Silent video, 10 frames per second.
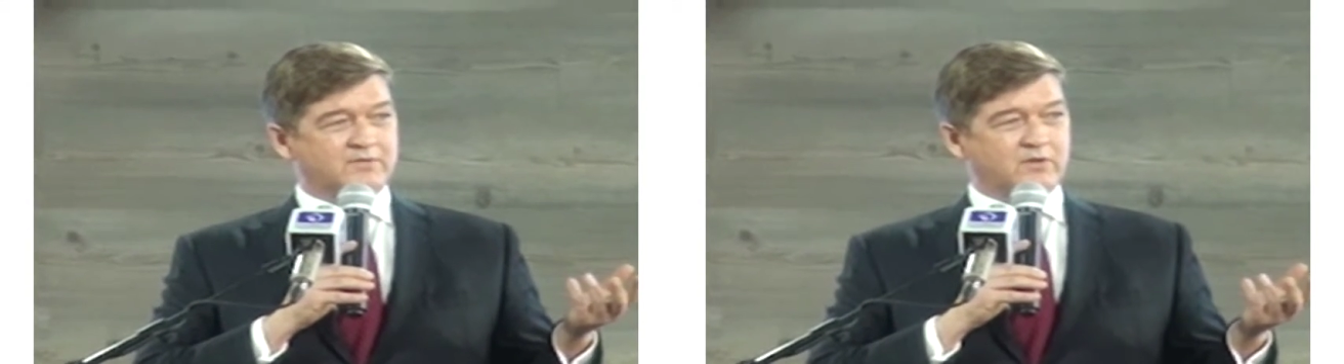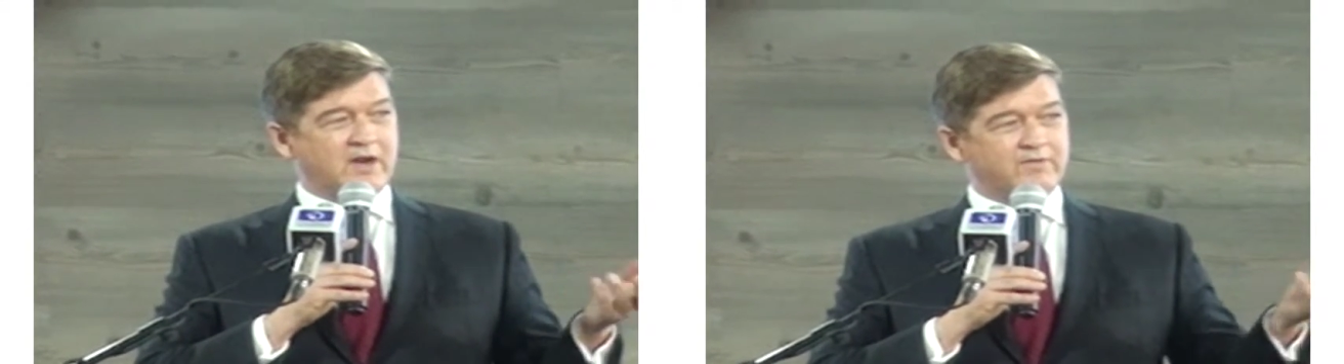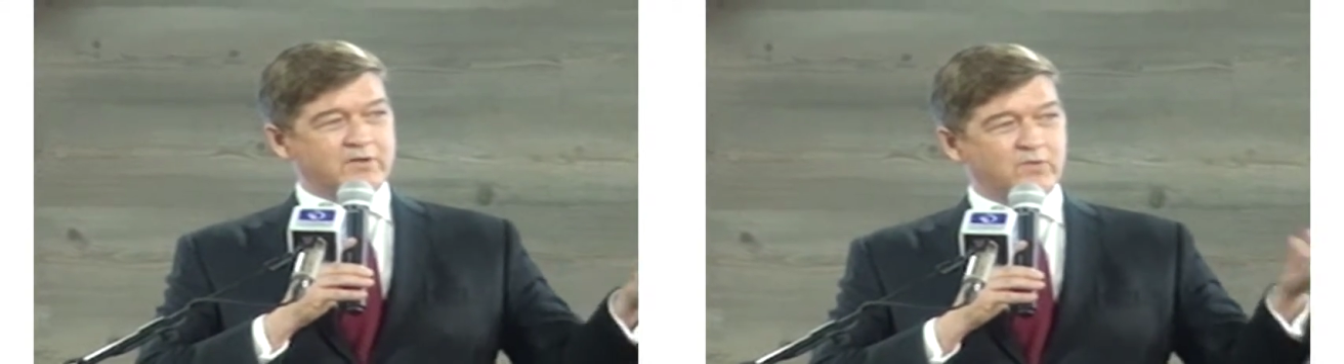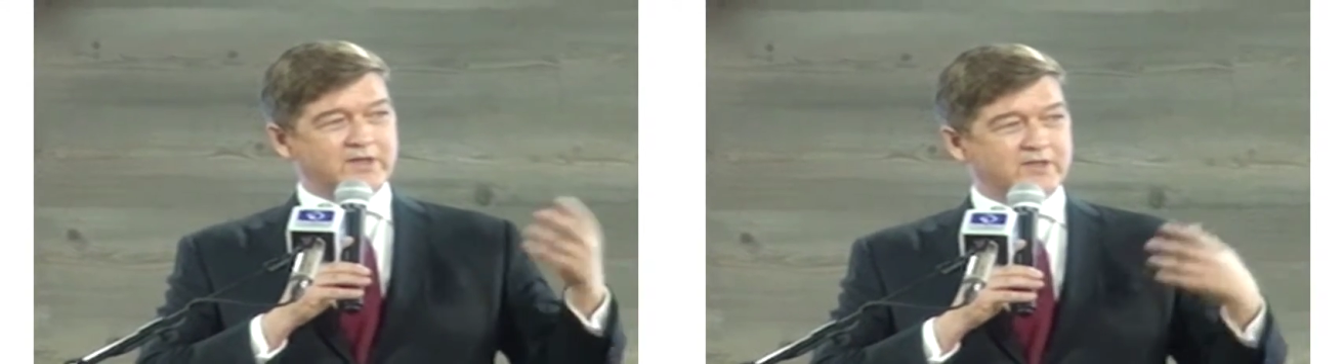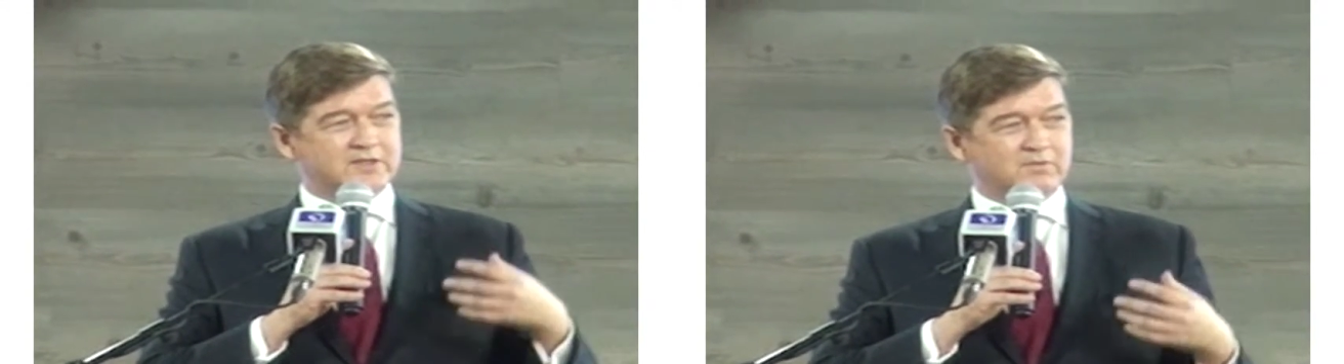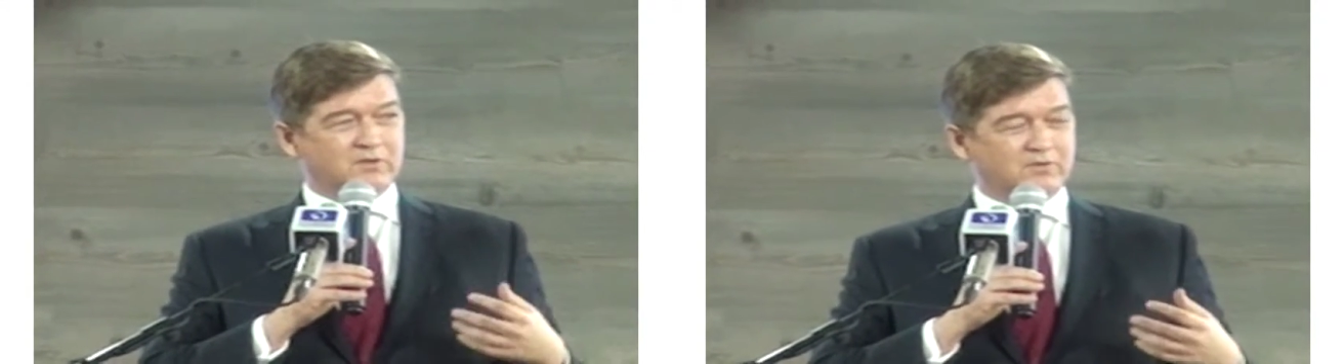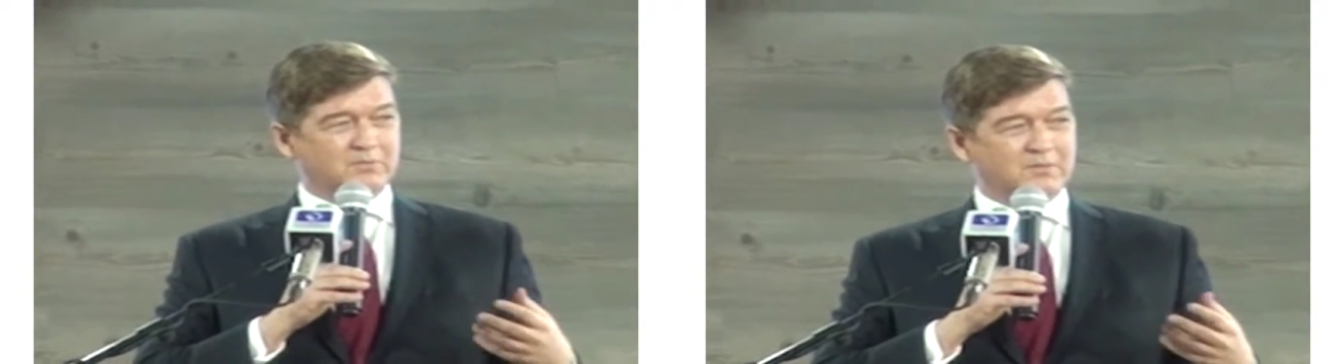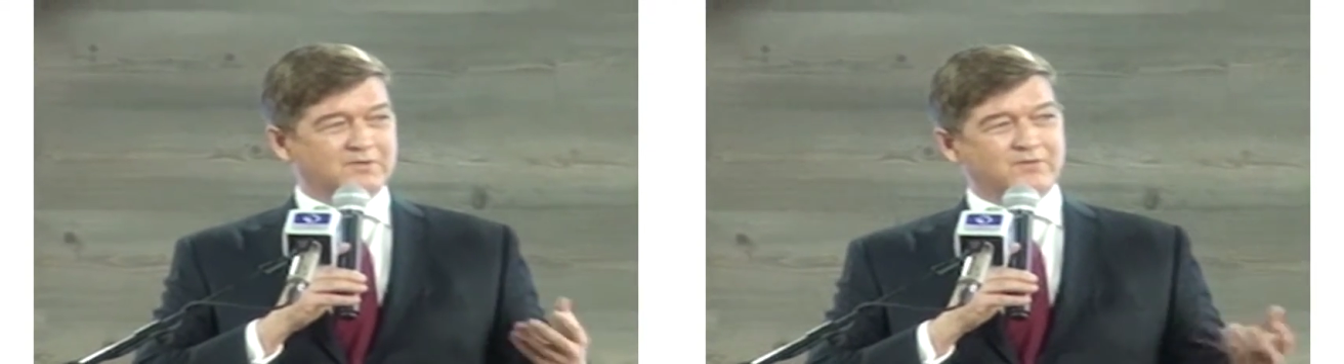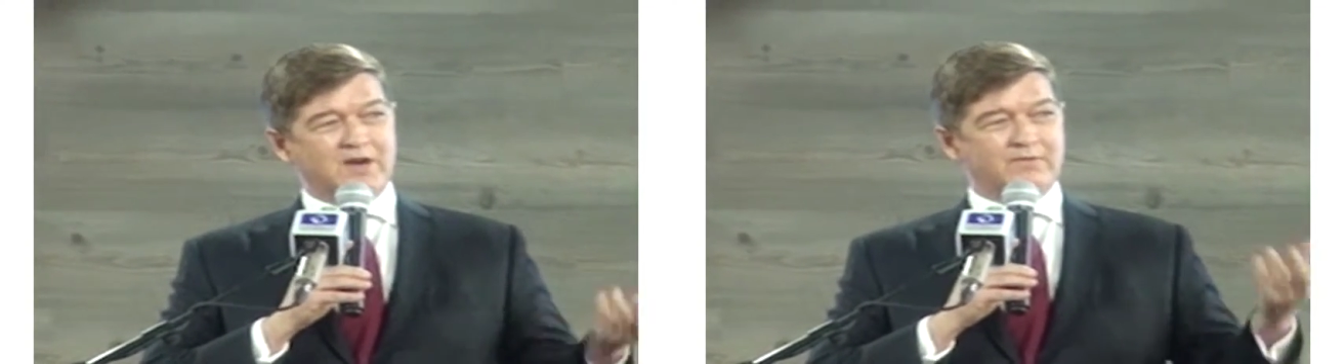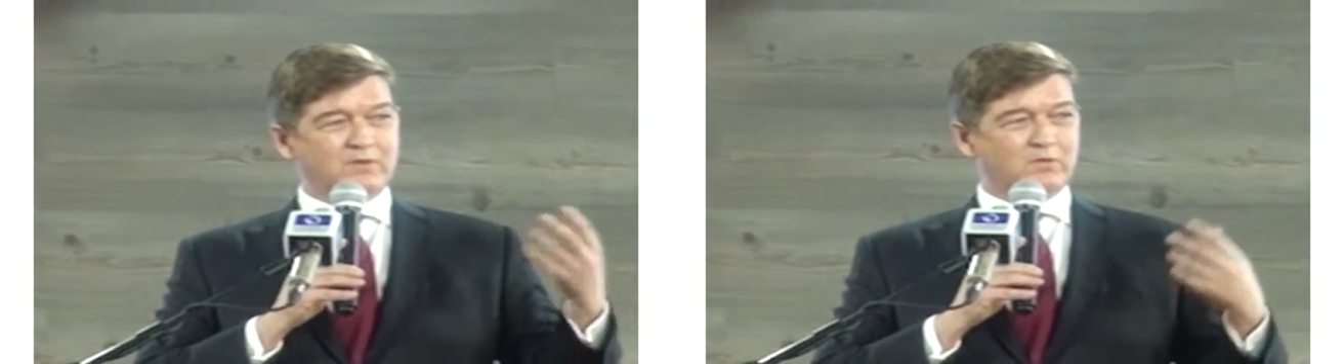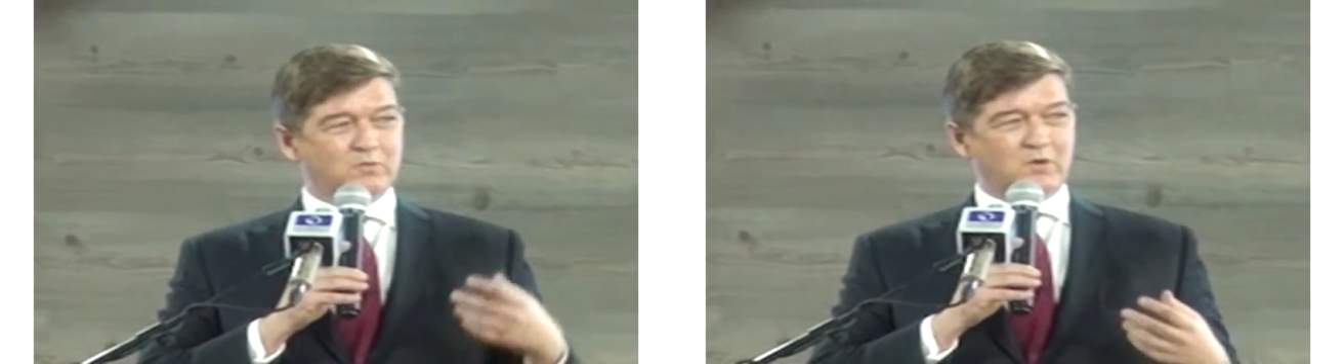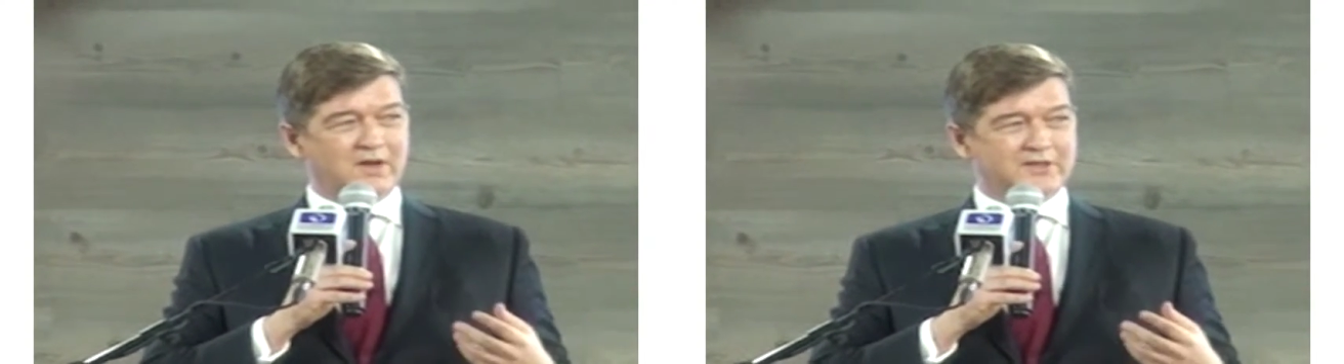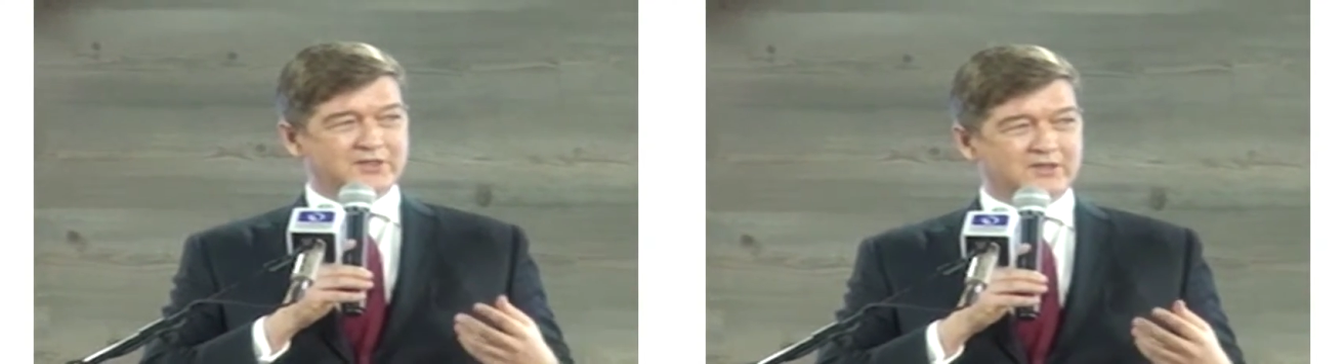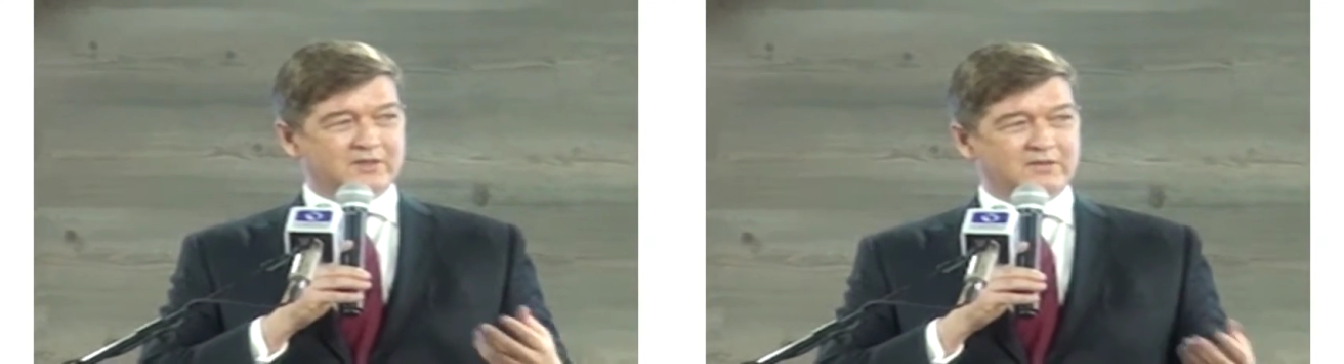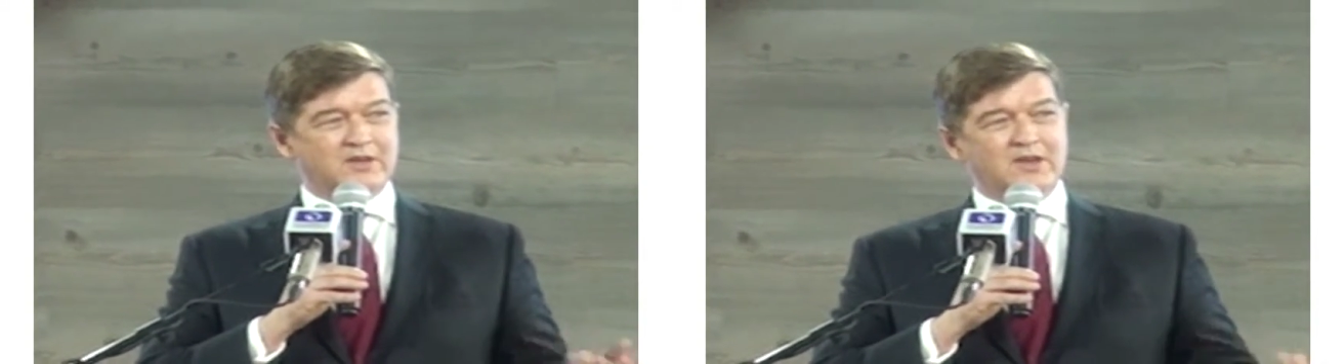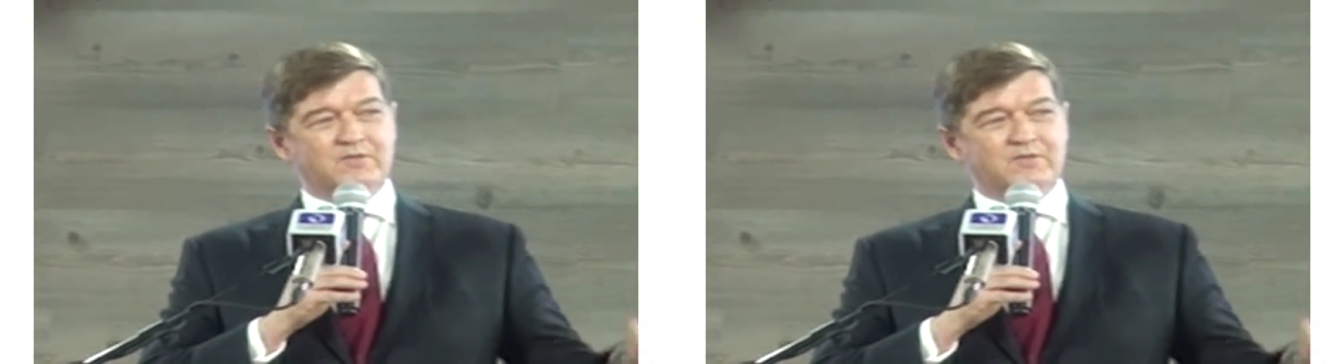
for everyone in this room, for everyone watching,